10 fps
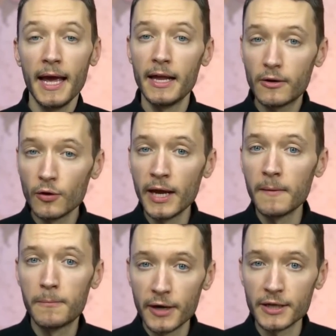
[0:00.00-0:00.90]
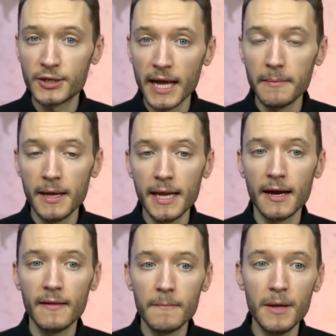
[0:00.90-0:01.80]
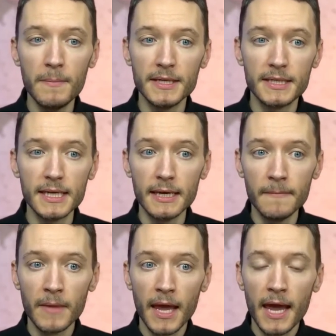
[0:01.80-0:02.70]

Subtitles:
including British state media, the BBC.